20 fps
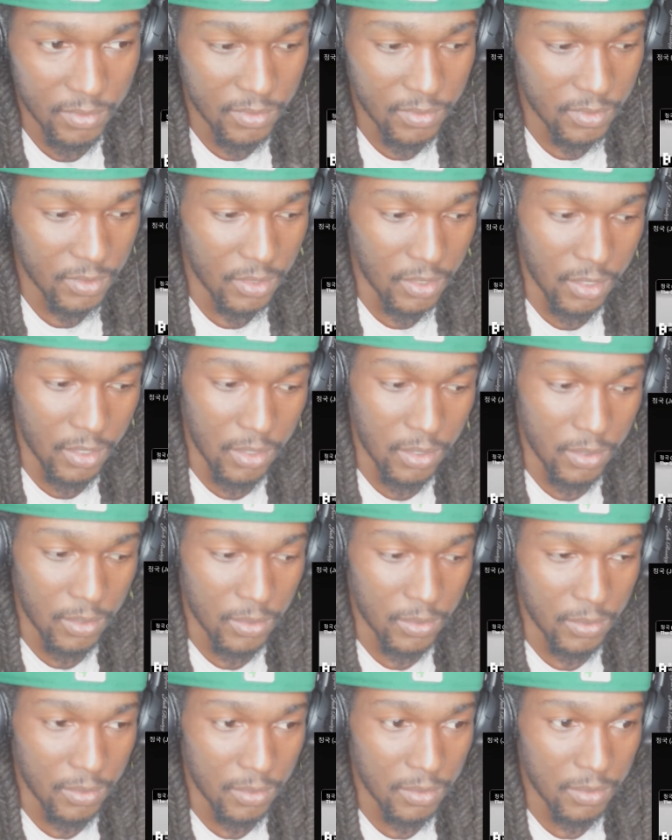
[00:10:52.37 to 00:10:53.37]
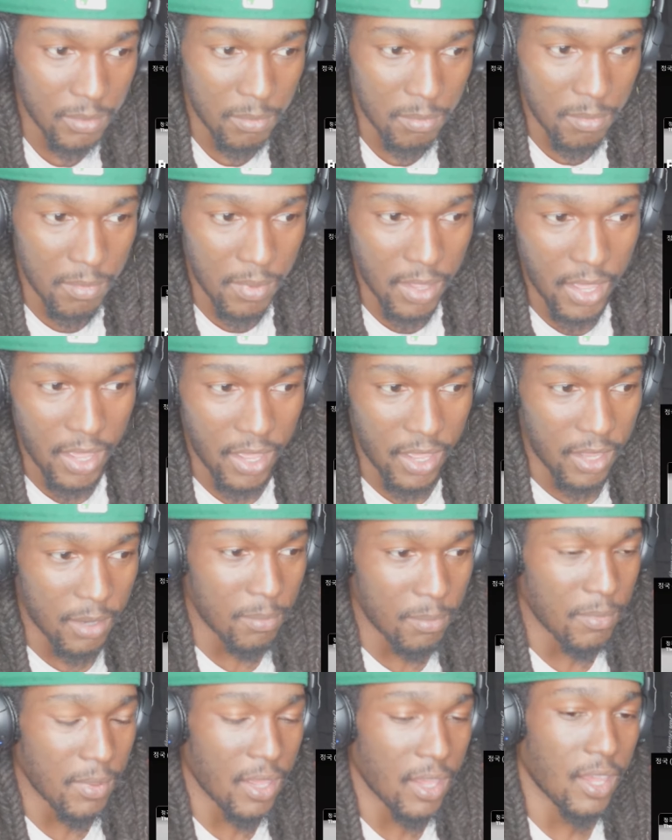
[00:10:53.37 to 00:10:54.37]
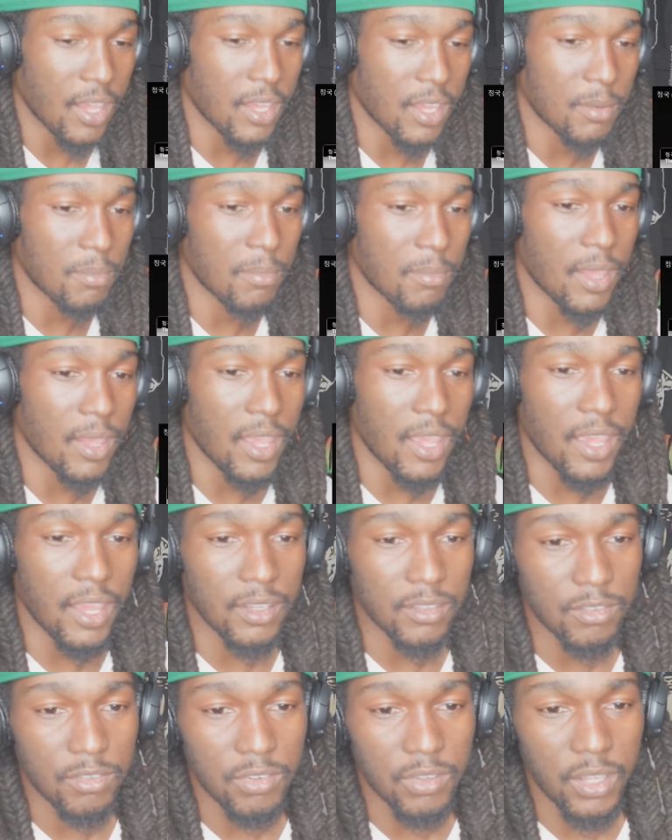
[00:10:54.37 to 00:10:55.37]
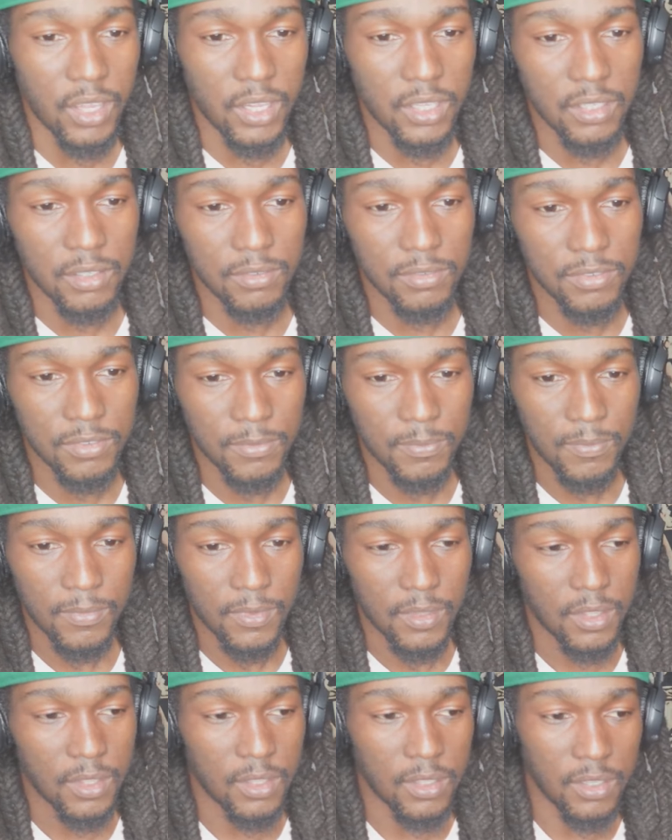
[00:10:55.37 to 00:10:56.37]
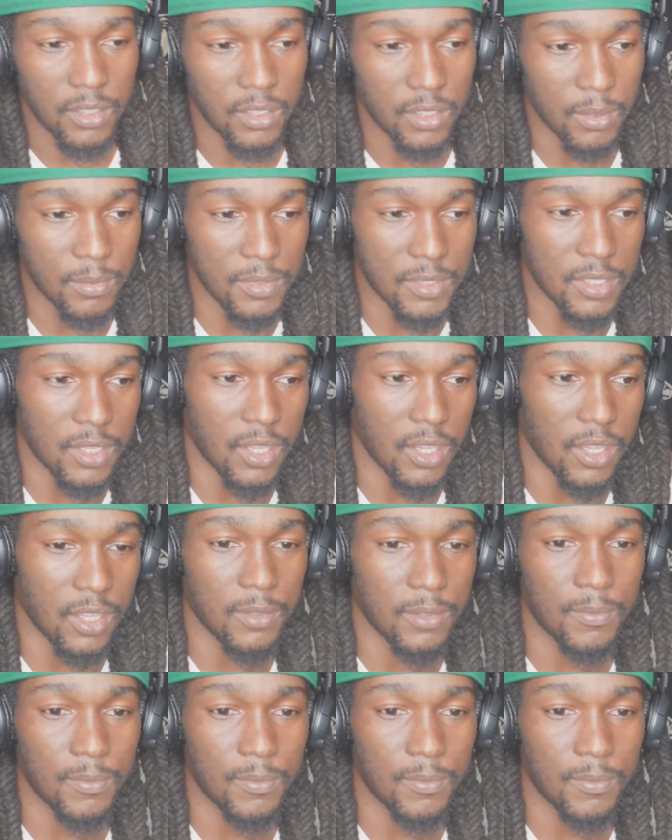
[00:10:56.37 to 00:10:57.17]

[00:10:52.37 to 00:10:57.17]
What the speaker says: Yo, mad creative. You know what I'm saying?